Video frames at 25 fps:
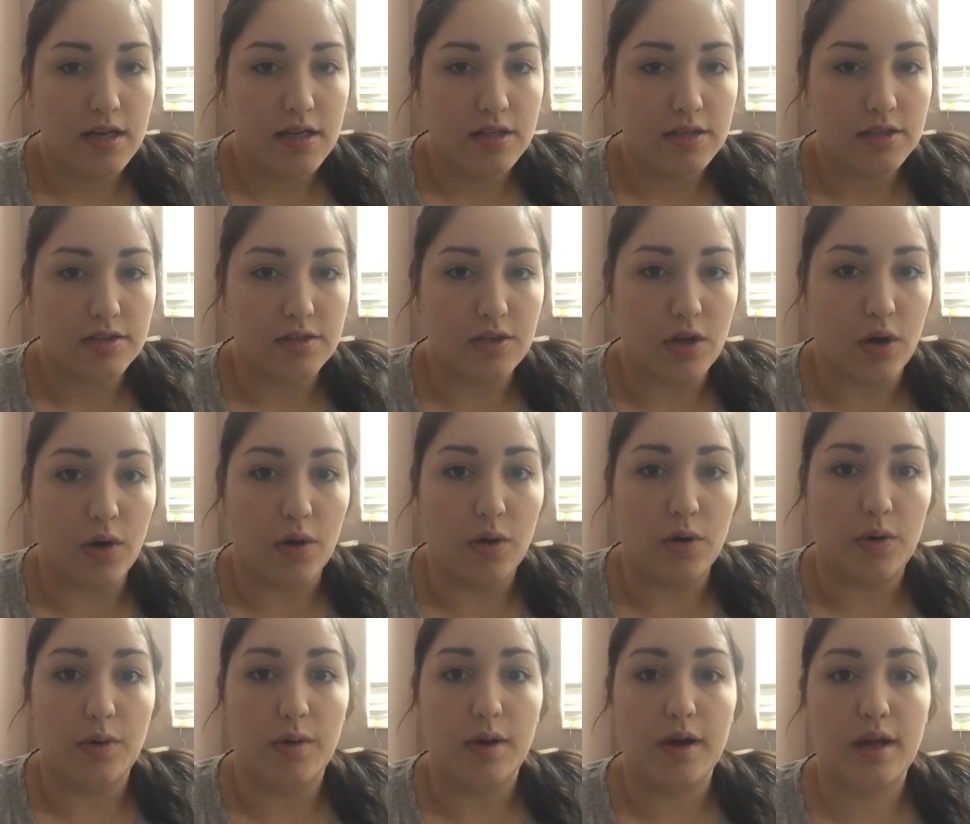
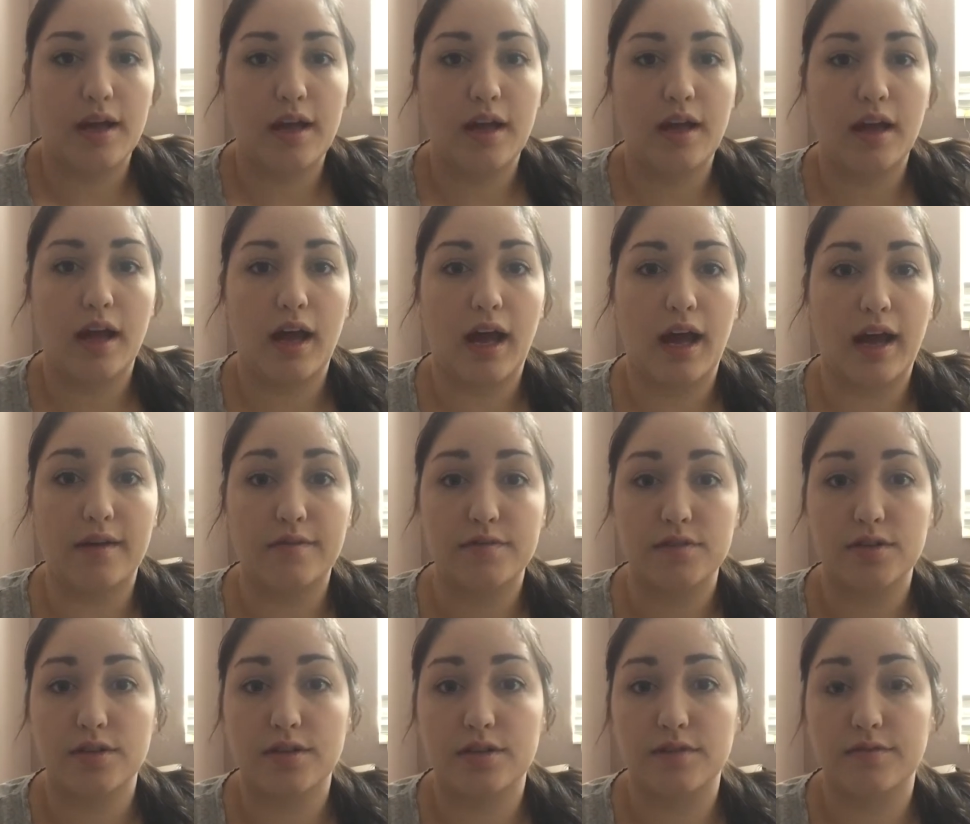So
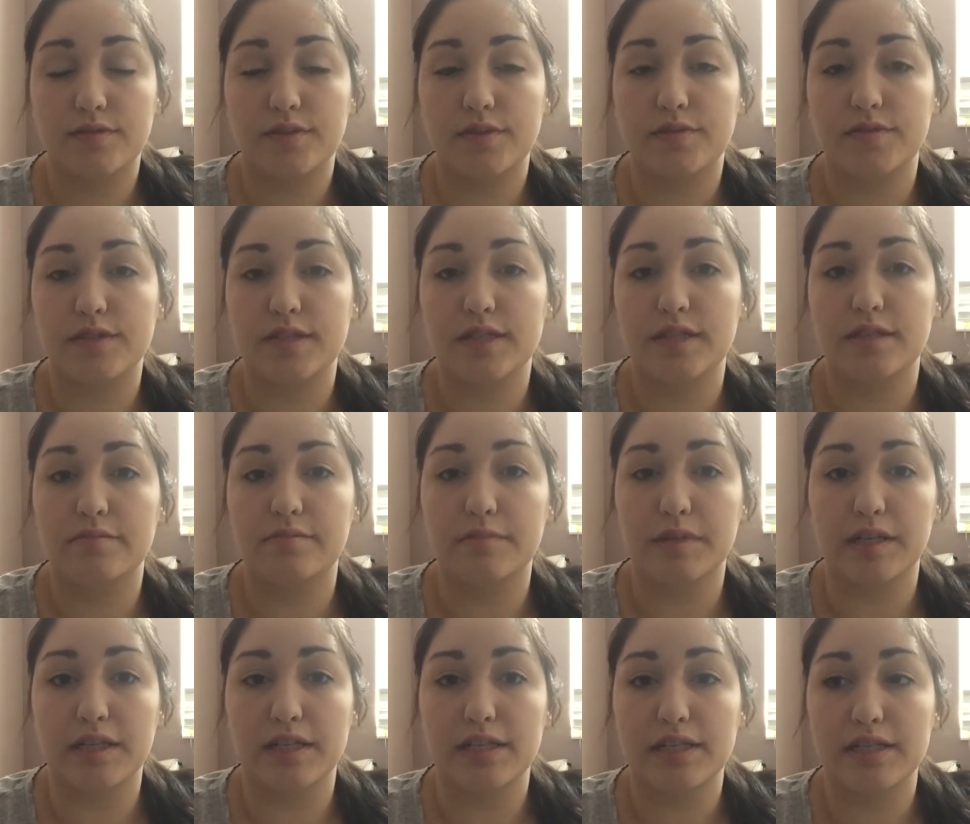after the
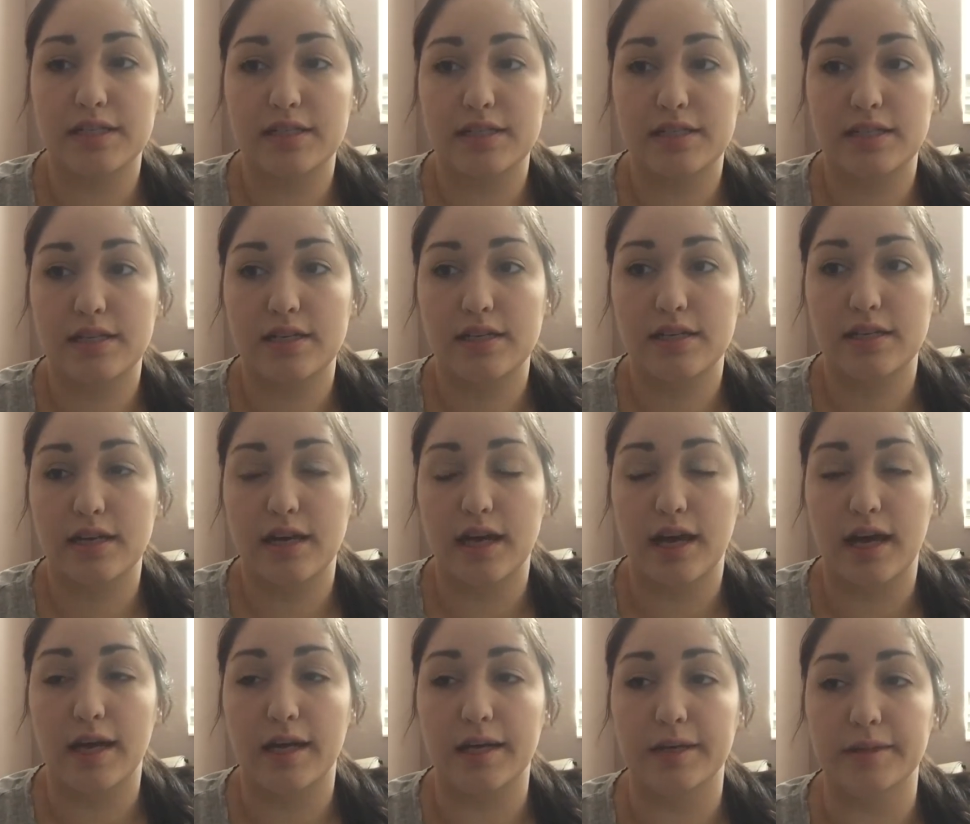15-minute
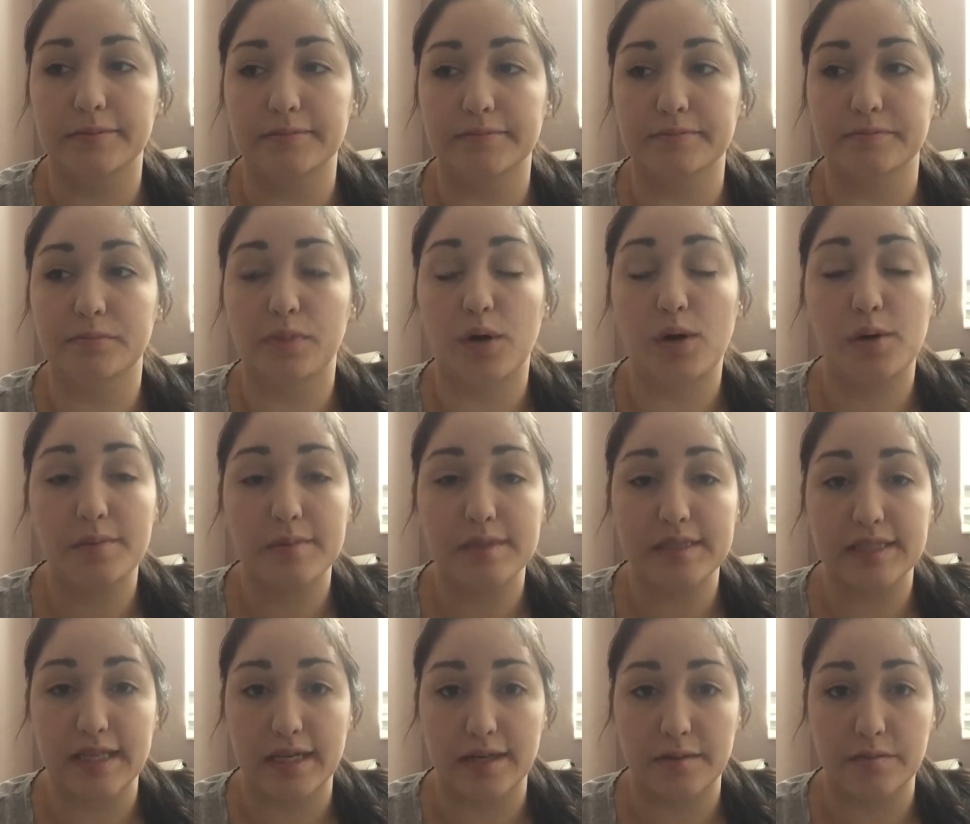
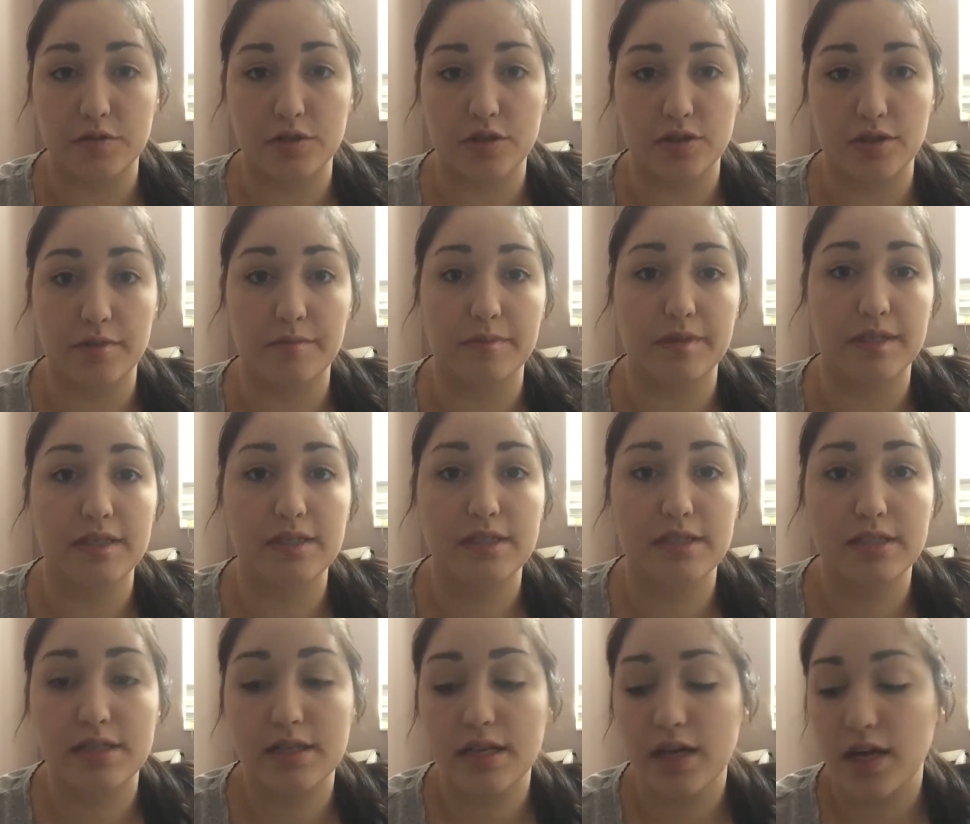pulmozyme
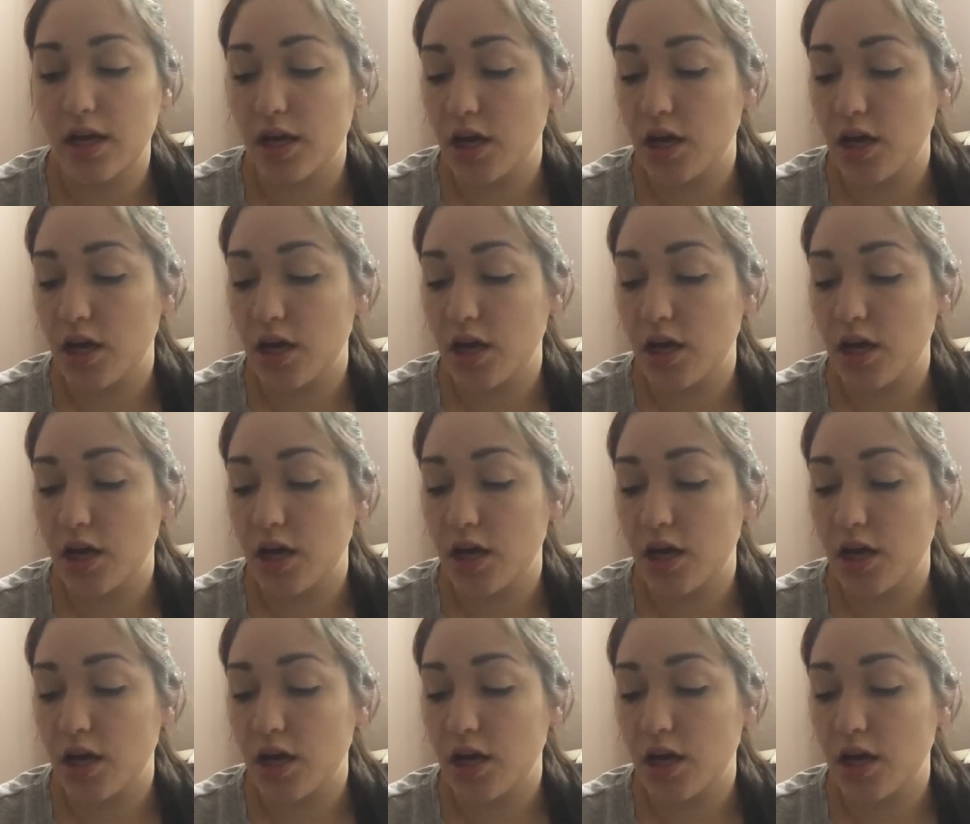treatment,